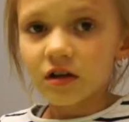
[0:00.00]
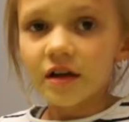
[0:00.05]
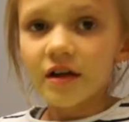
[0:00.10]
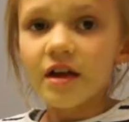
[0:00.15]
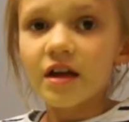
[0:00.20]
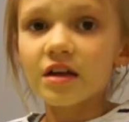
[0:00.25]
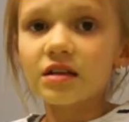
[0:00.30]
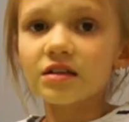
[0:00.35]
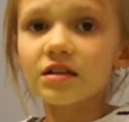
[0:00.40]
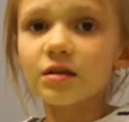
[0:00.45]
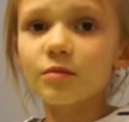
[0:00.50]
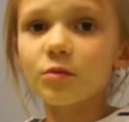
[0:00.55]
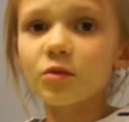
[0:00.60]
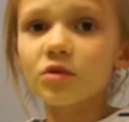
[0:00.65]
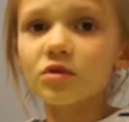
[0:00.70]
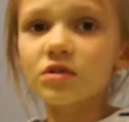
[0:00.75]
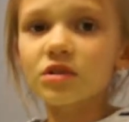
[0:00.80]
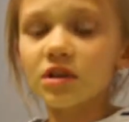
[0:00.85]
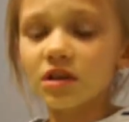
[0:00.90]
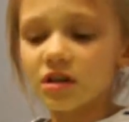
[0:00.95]
And I'm
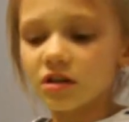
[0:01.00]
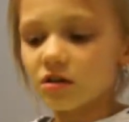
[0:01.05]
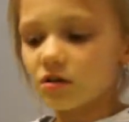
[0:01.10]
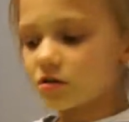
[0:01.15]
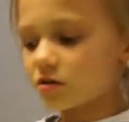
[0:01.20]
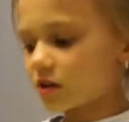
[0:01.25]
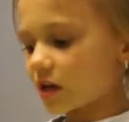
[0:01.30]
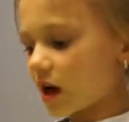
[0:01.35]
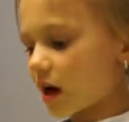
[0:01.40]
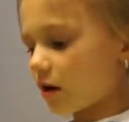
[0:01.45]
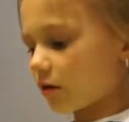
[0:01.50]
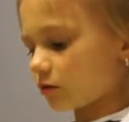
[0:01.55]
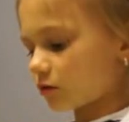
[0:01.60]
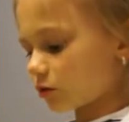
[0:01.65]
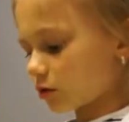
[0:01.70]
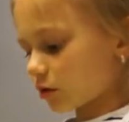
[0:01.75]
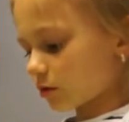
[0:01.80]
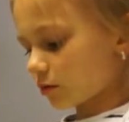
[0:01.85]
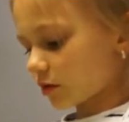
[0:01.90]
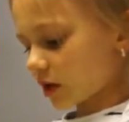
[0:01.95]
using a new towel.
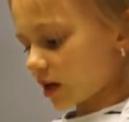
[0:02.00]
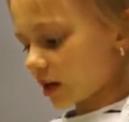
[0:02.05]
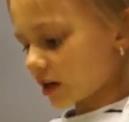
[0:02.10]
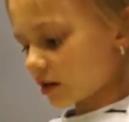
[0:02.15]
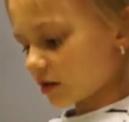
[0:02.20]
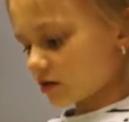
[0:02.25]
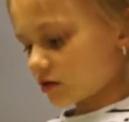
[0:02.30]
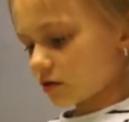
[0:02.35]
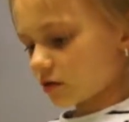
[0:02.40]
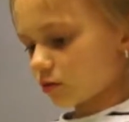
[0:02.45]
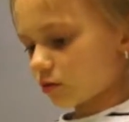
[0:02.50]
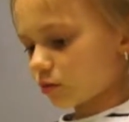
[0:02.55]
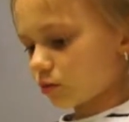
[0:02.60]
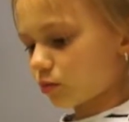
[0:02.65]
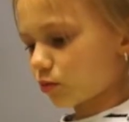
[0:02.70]
Normally I use a